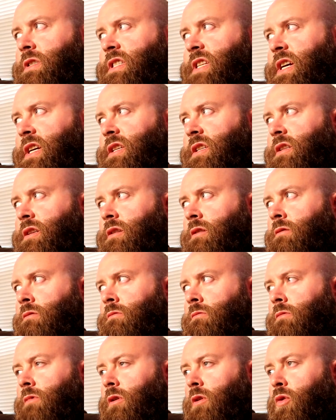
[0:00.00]

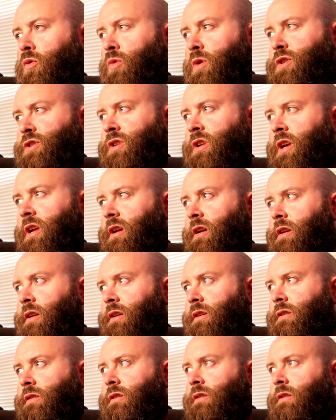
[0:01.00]
Destin originated
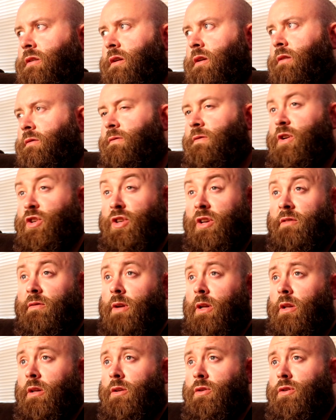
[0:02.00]
as a fishing
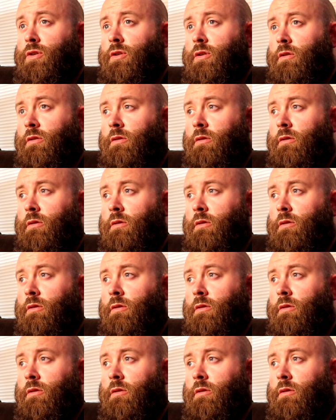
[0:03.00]
village.